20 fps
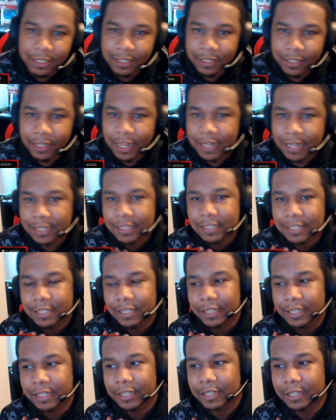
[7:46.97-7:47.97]
That's
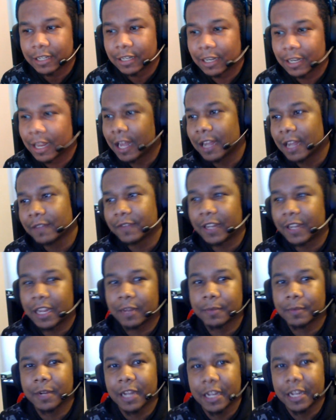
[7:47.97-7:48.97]
the Live
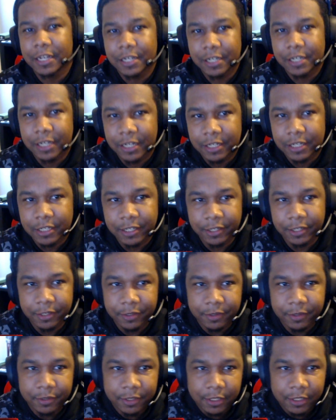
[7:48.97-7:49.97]
Gamer HD 2.
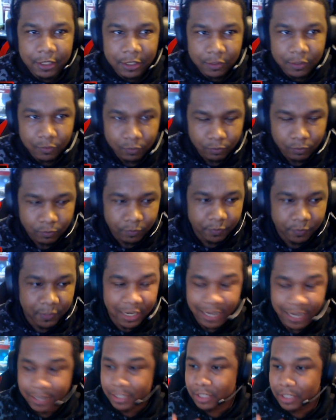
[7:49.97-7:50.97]

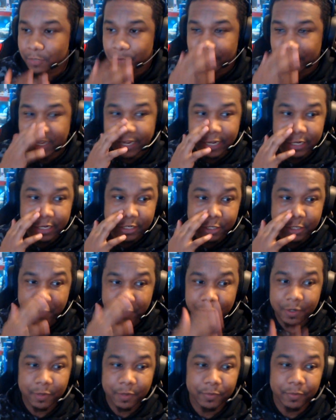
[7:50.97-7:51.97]
I just played
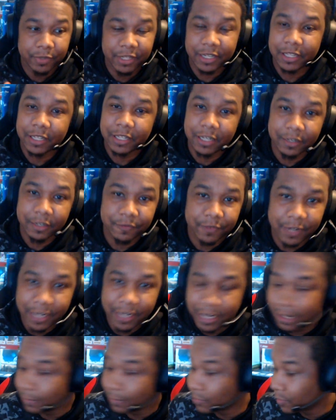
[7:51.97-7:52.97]
two completely different
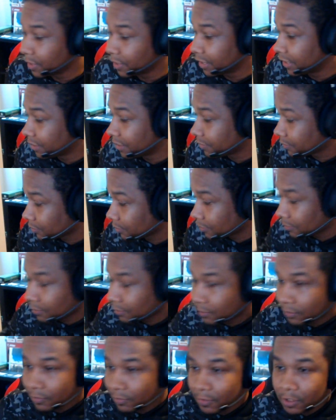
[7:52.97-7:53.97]
games with it.
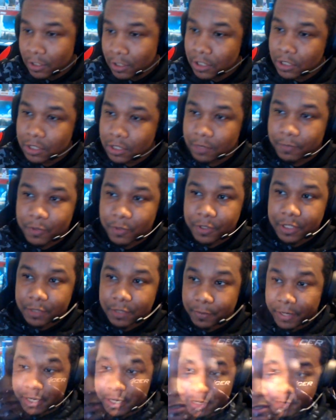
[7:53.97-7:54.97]
Smooth as
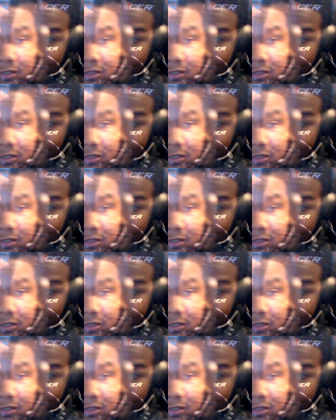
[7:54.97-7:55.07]
butter.